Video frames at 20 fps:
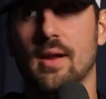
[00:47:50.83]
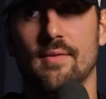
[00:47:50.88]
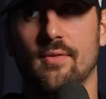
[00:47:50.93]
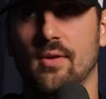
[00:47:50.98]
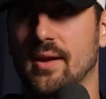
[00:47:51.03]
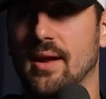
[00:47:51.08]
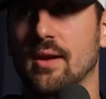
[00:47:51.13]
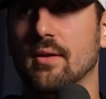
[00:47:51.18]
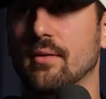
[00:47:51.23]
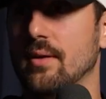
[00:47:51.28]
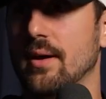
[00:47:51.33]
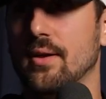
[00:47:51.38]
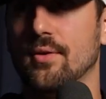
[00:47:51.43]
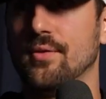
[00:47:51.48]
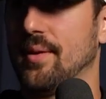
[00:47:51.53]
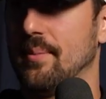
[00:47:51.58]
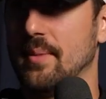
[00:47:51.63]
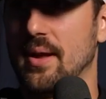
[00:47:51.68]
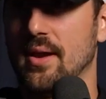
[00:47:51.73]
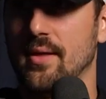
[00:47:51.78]
Whatever. Like, I
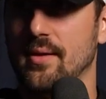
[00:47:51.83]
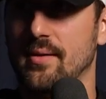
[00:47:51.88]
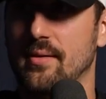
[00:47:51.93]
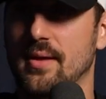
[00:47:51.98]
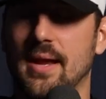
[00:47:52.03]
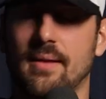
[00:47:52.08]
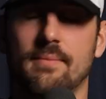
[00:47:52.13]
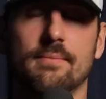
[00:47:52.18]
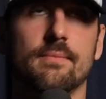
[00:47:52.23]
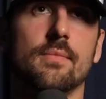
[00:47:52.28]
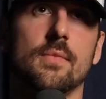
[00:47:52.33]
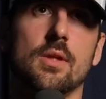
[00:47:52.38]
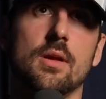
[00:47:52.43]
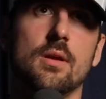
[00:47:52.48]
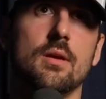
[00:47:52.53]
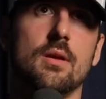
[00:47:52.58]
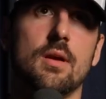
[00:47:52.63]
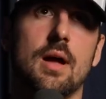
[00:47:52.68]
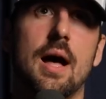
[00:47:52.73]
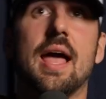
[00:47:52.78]
don't think about it. Like,
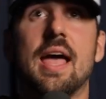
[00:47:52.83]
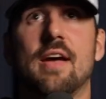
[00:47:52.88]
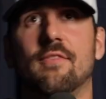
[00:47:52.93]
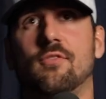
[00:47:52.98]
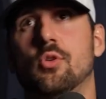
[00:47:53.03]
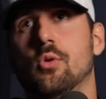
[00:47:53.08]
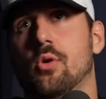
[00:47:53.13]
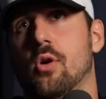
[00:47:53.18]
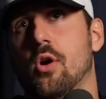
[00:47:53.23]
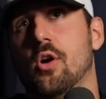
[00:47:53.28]
I have 2